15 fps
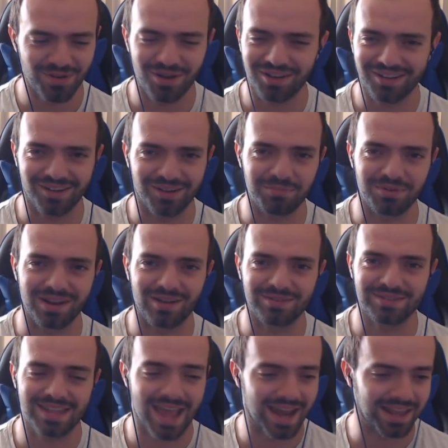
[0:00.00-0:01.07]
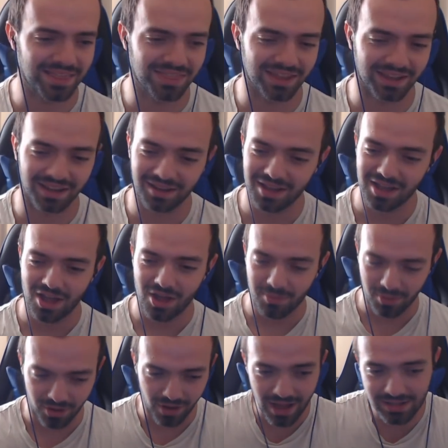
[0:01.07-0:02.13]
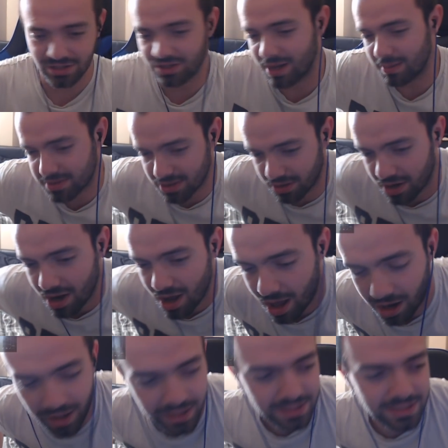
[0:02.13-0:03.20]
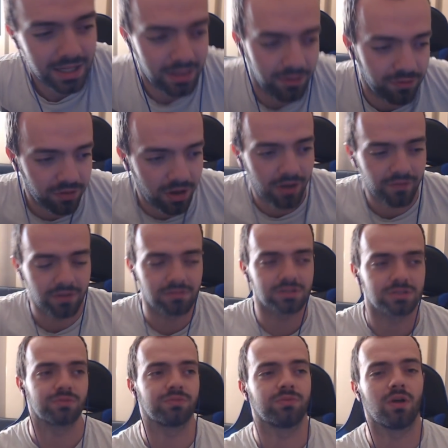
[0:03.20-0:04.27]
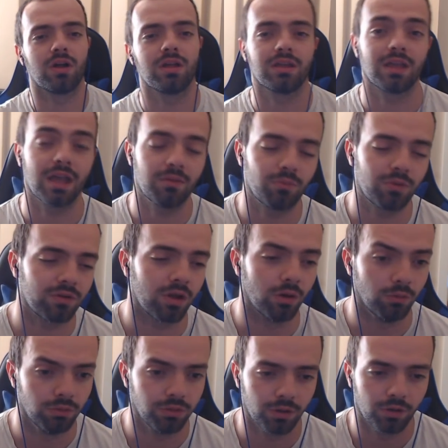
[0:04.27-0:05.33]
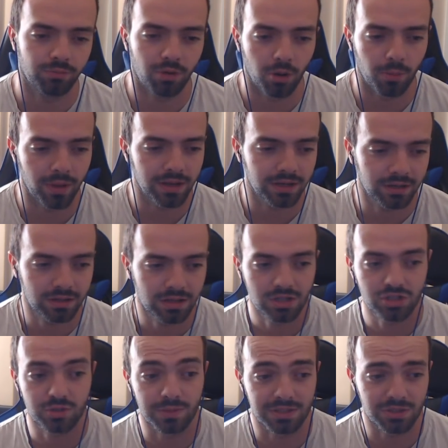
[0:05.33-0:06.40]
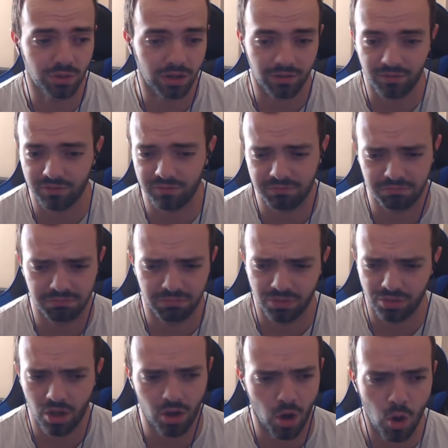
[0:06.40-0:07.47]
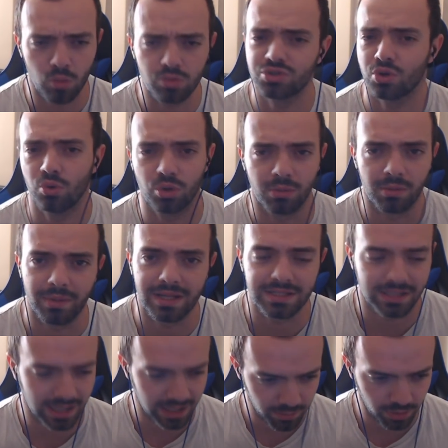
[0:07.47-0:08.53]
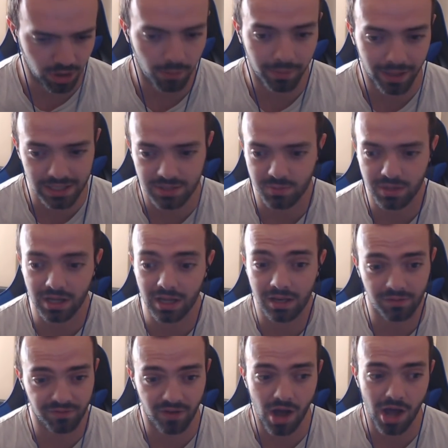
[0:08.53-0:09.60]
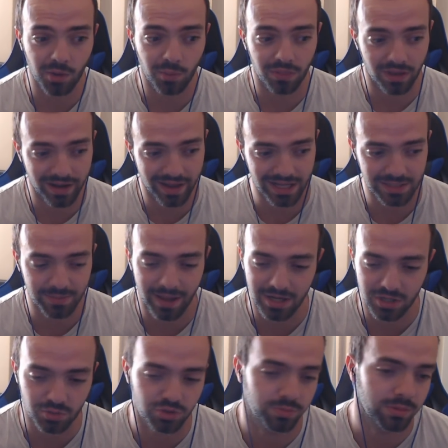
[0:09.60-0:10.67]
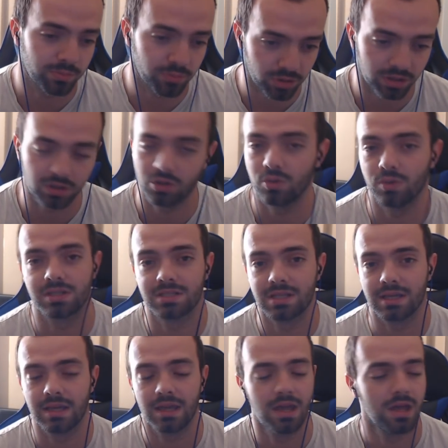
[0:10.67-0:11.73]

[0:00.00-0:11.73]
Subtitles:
can't pronounce anything. But that's a good episode. I like seeing the Fire Favorites fight again with like the pro bending. So we saw like a whole tournament basically. I'm guessing we're getting the final in the next match, which would be pretty cool to see.